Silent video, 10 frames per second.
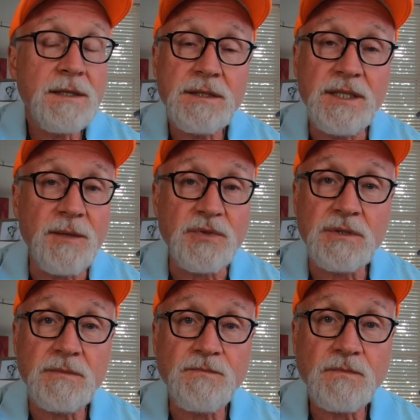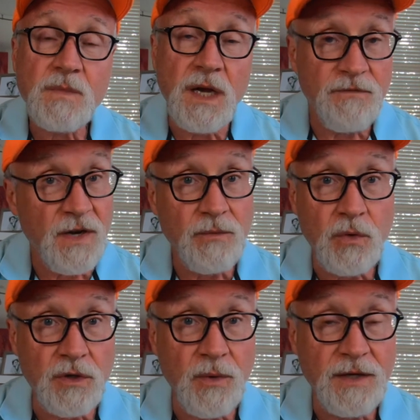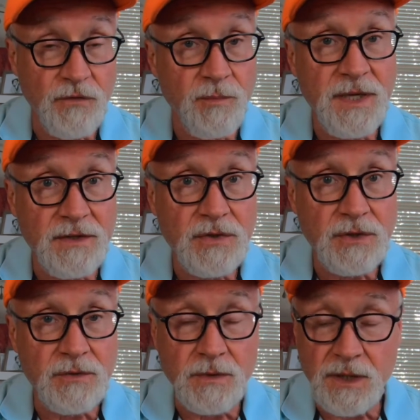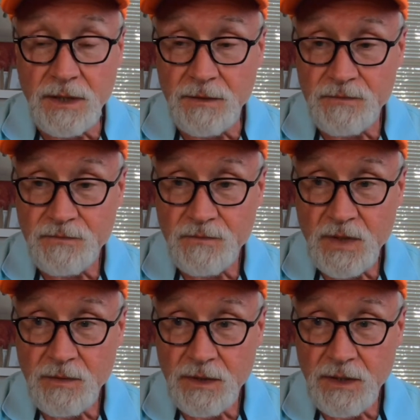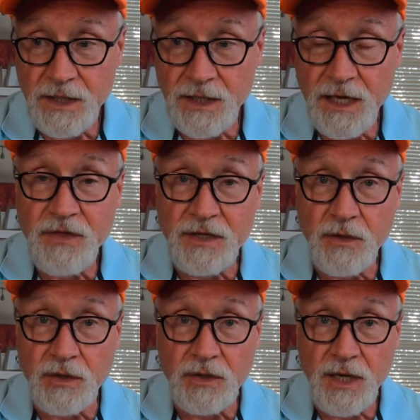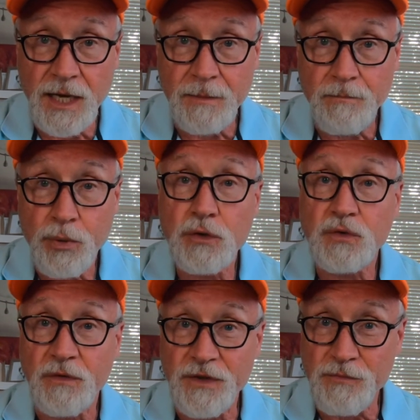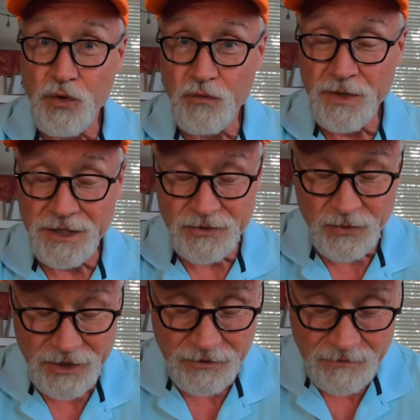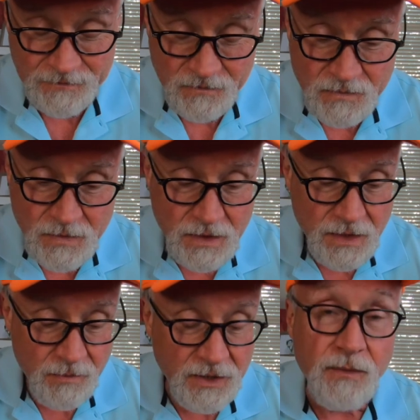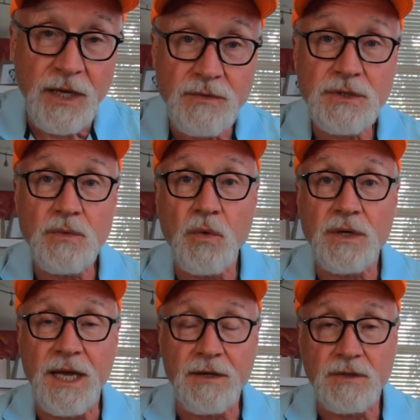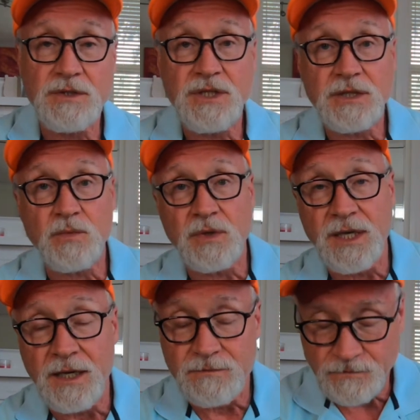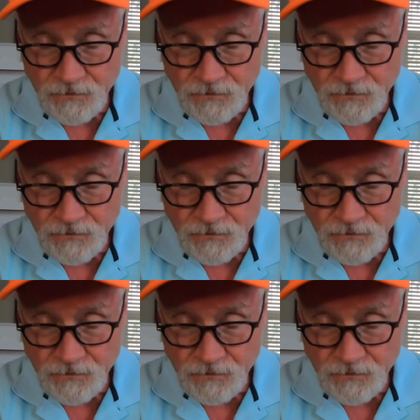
Dips I find work great for me too. I think they're a good hypertrophy movement as well. But anyway, it was a good workout, good chest workout,